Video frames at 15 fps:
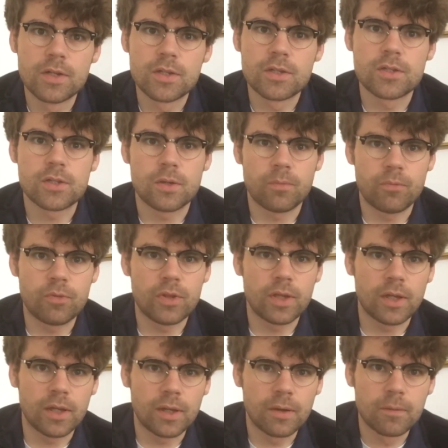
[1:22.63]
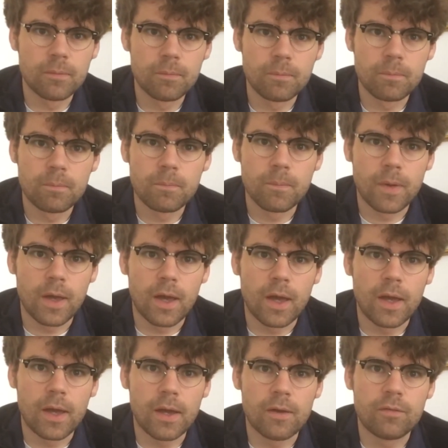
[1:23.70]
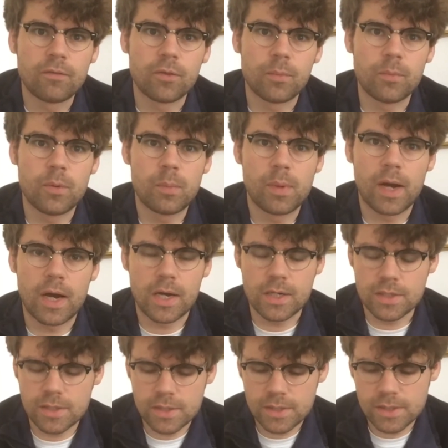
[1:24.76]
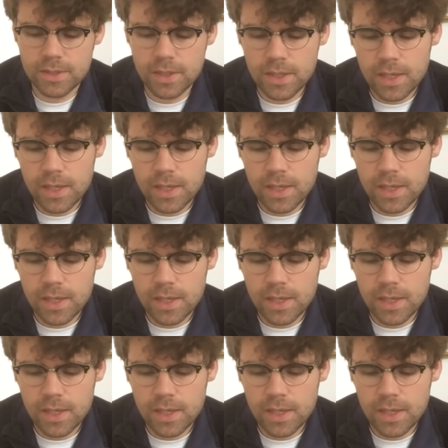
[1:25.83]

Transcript: something from the past.